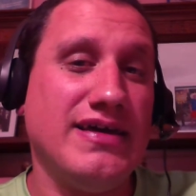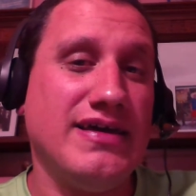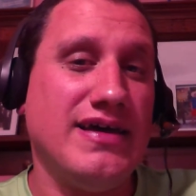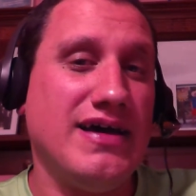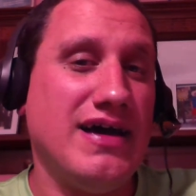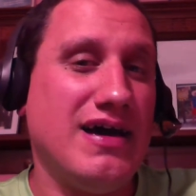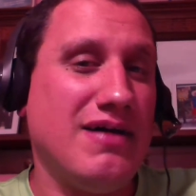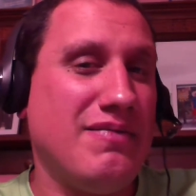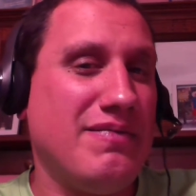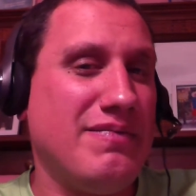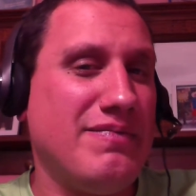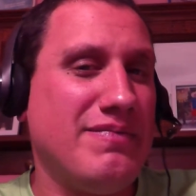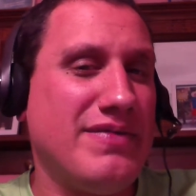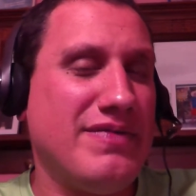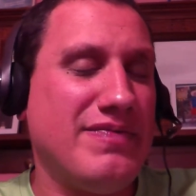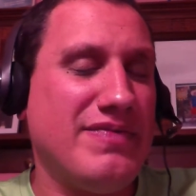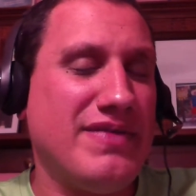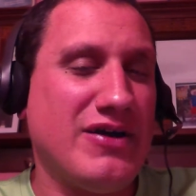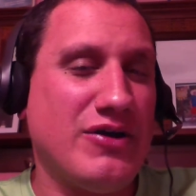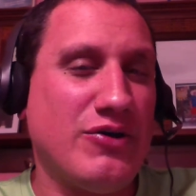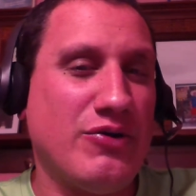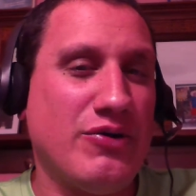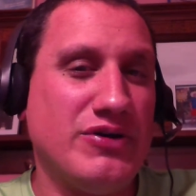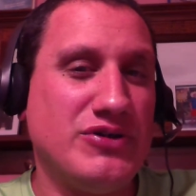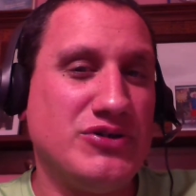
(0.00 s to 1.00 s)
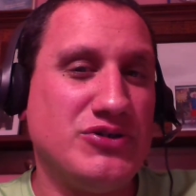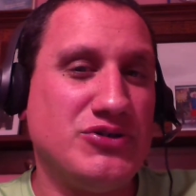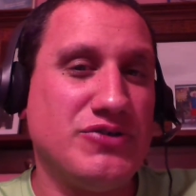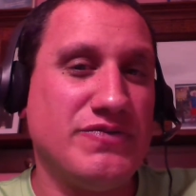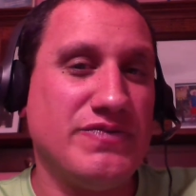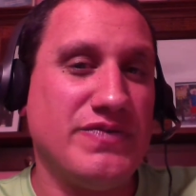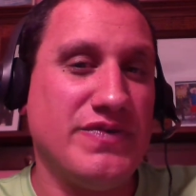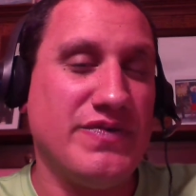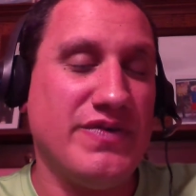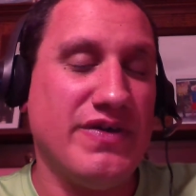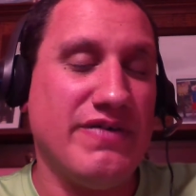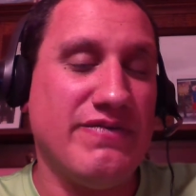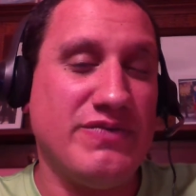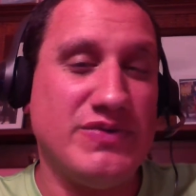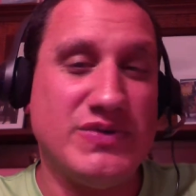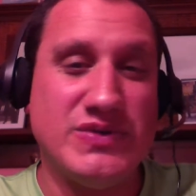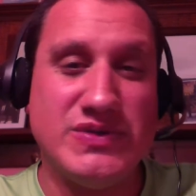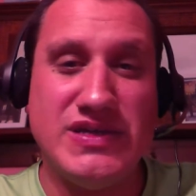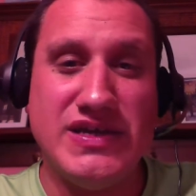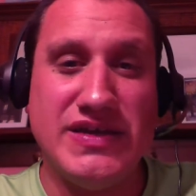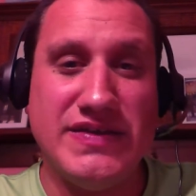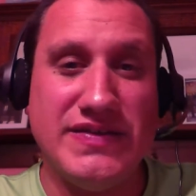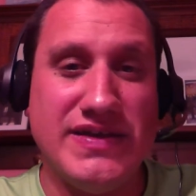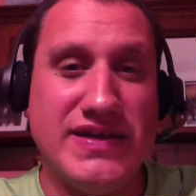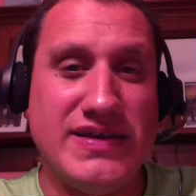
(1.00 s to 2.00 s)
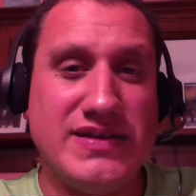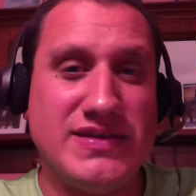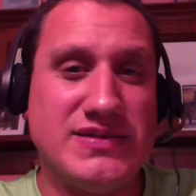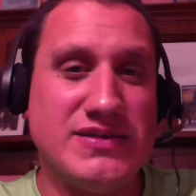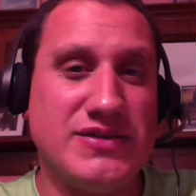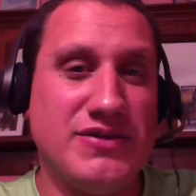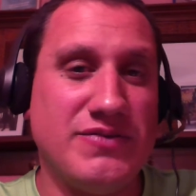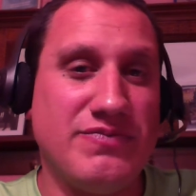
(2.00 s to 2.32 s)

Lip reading: I'm not quite sure if you've seen this.